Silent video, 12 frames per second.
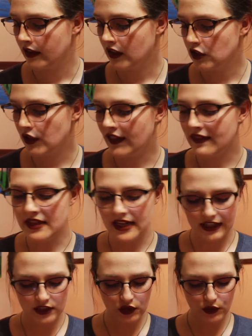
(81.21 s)
So then the
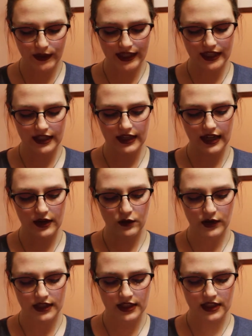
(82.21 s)
next week
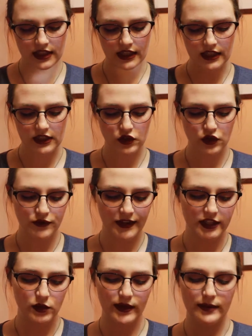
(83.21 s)
was the Too
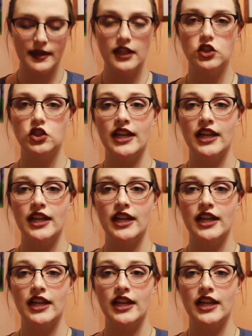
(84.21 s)
Faced Sweet Peach,